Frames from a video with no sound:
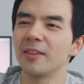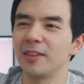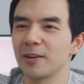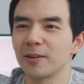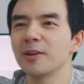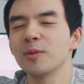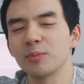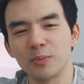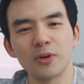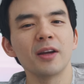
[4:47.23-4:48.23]
Their
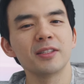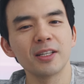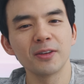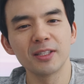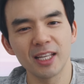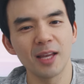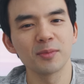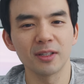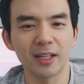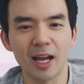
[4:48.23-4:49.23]
proprietary
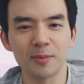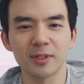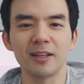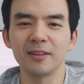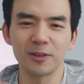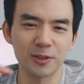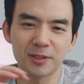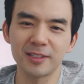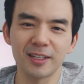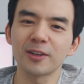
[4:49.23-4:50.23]
Samsung apps that are
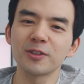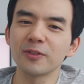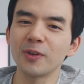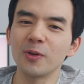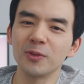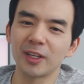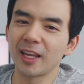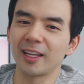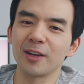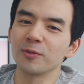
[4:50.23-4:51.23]
just stuck on your phone you
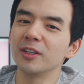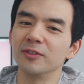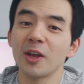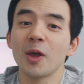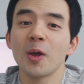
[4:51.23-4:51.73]
can't get rid of.